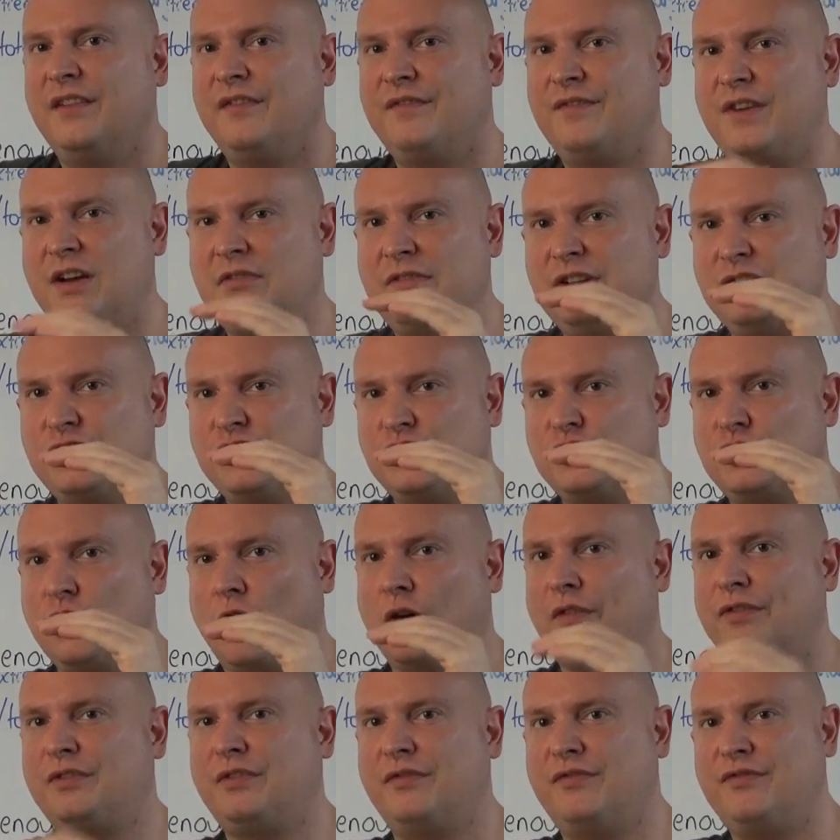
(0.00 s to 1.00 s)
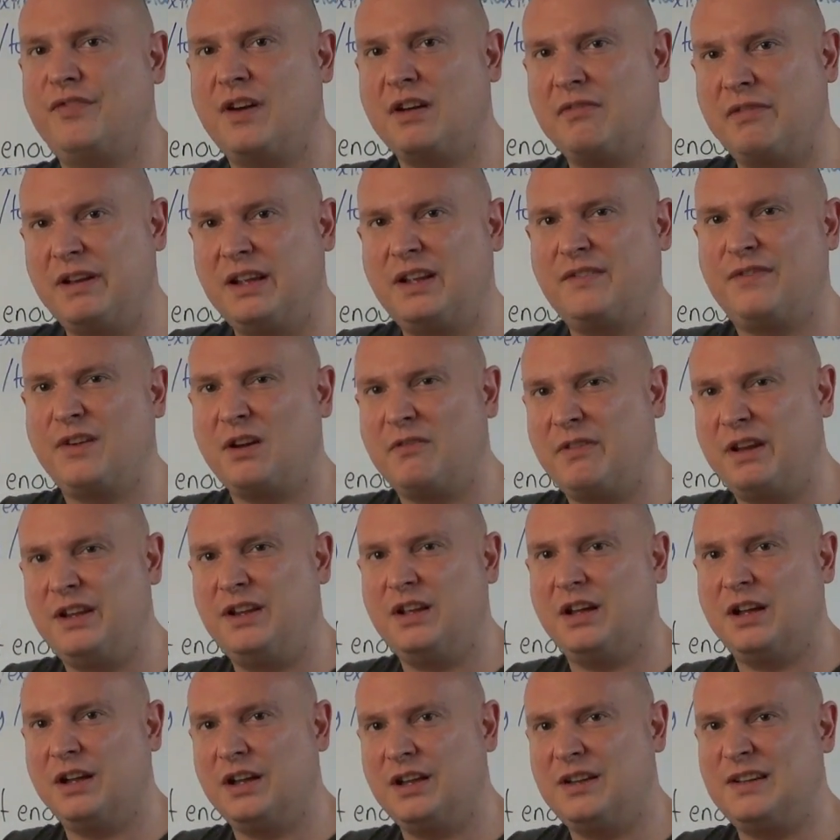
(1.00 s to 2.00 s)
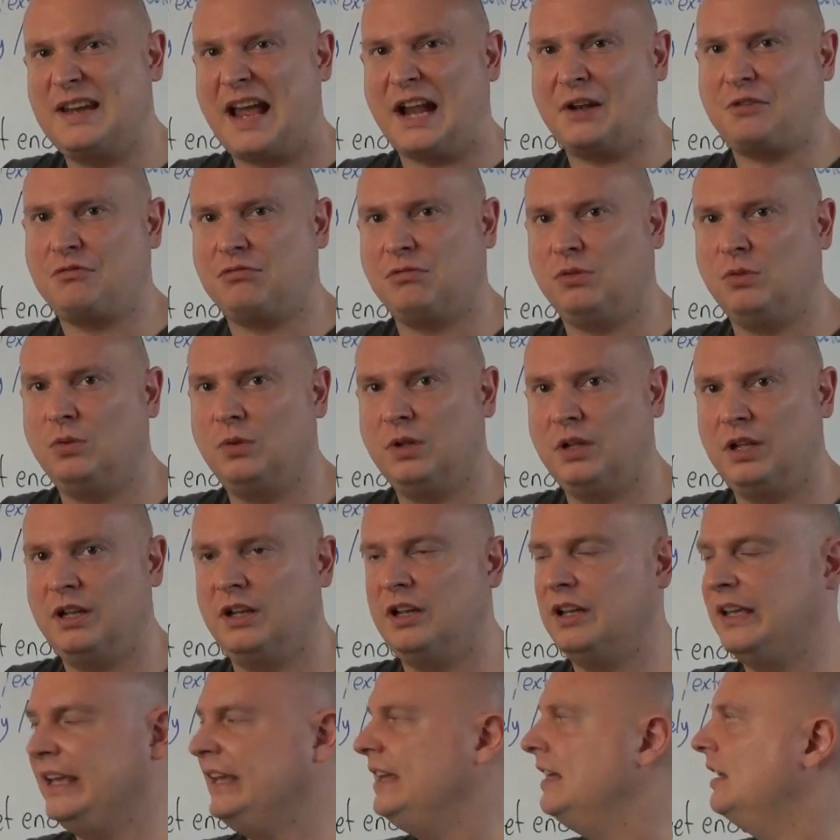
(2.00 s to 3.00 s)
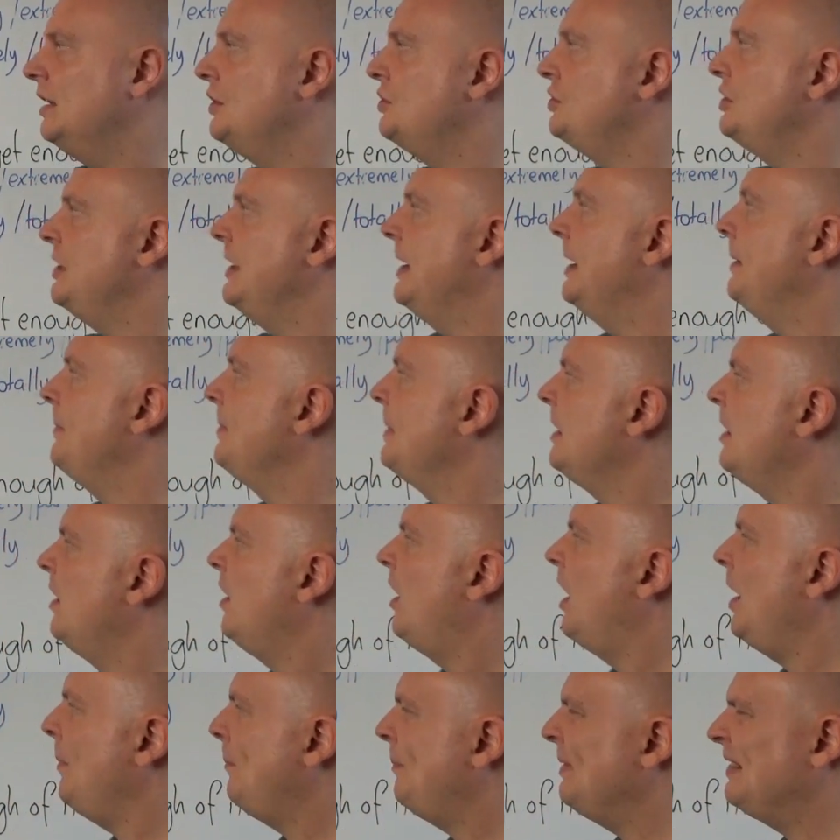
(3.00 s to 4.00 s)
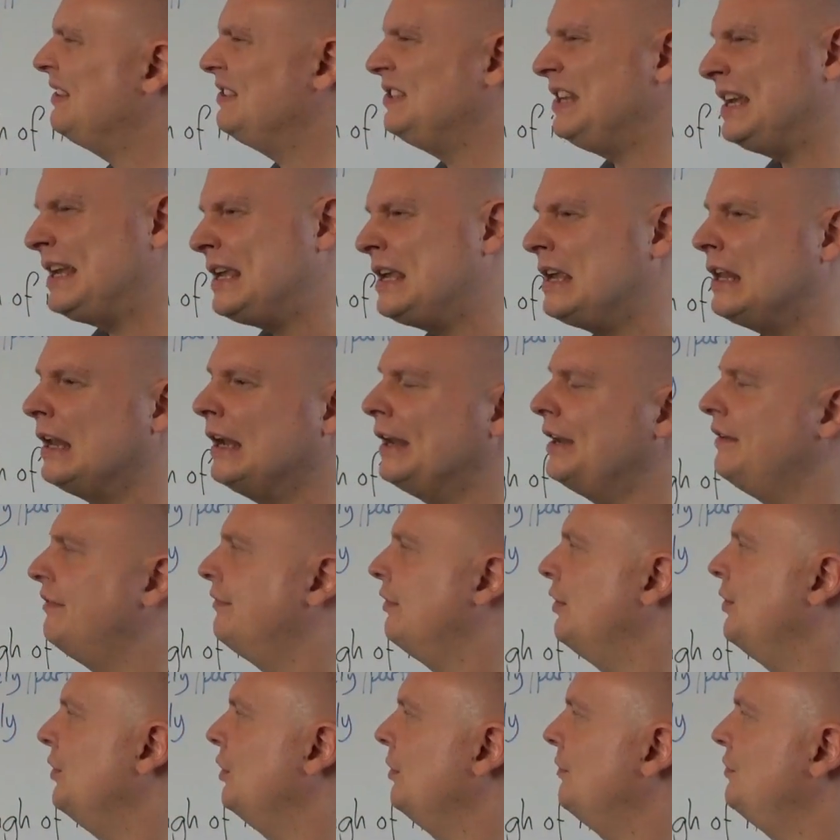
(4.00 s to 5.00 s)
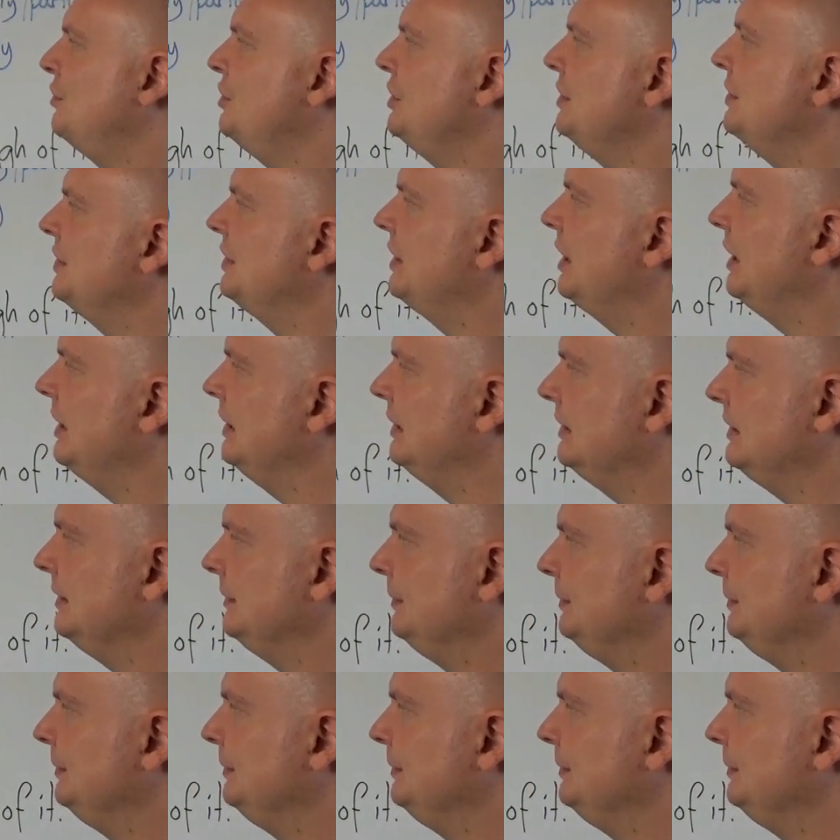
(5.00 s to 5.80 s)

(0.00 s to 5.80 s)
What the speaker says: Very soft, very natural English here. I'm particularly fond of cheesecakes.